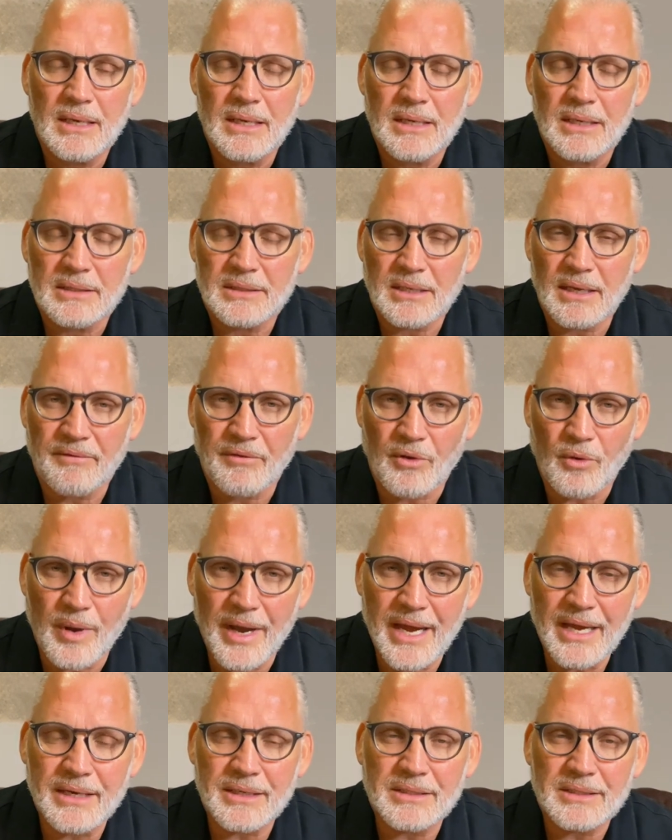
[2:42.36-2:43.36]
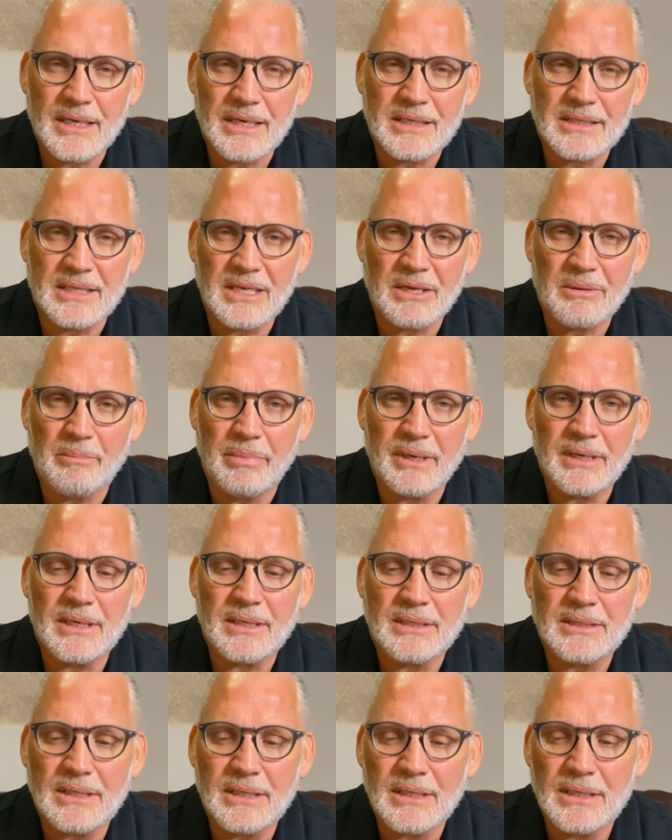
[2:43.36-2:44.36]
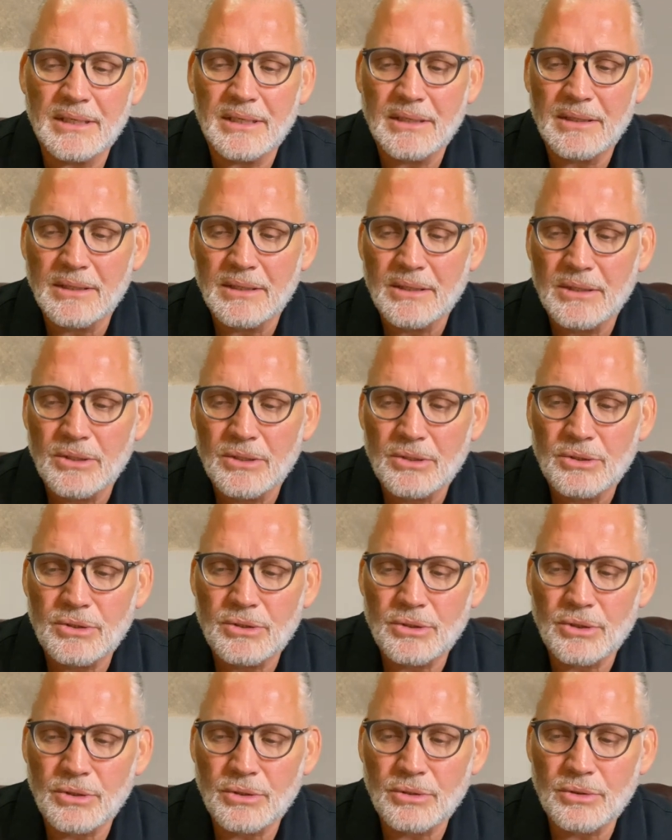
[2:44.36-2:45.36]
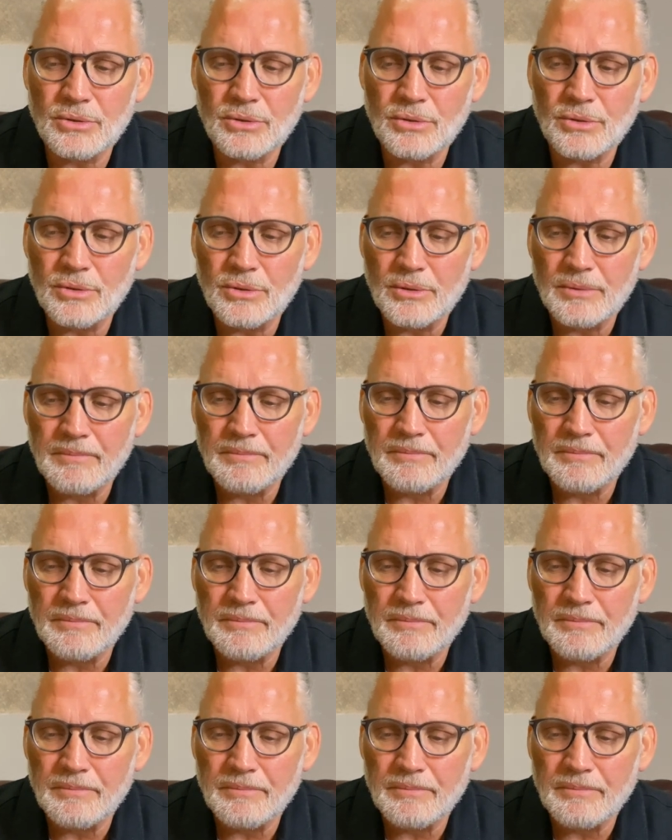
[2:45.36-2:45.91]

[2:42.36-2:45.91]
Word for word: Self awareness is the ability to,